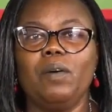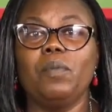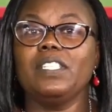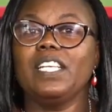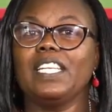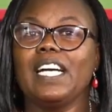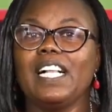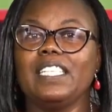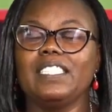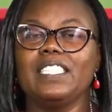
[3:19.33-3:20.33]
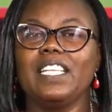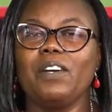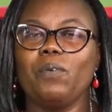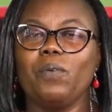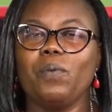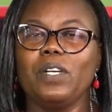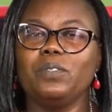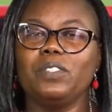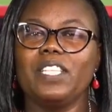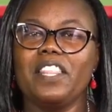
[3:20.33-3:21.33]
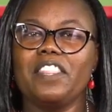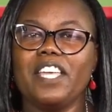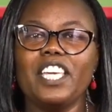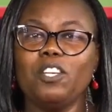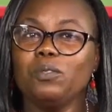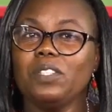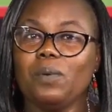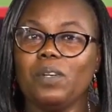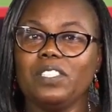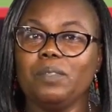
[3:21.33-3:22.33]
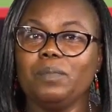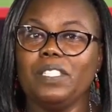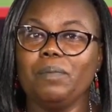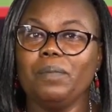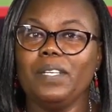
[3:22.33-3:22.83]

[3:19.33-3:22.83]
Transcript: Boys and girls, we want to say thank you to the worship team.